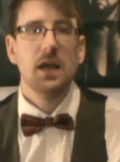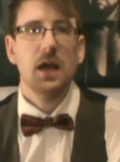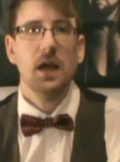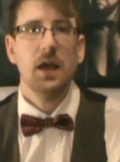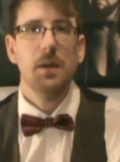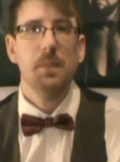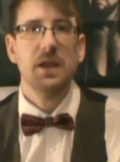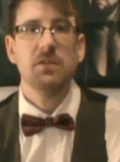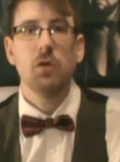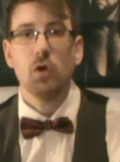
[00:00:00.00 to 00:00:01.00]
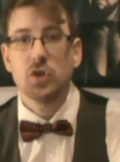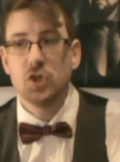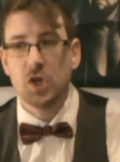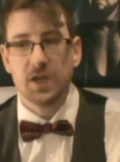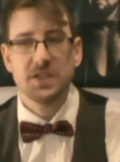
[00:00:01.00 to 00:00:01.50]
It's not
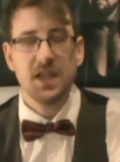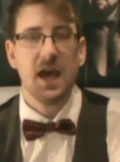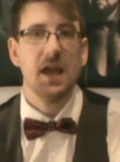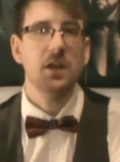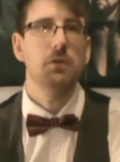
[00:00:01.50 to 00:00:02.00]
just that.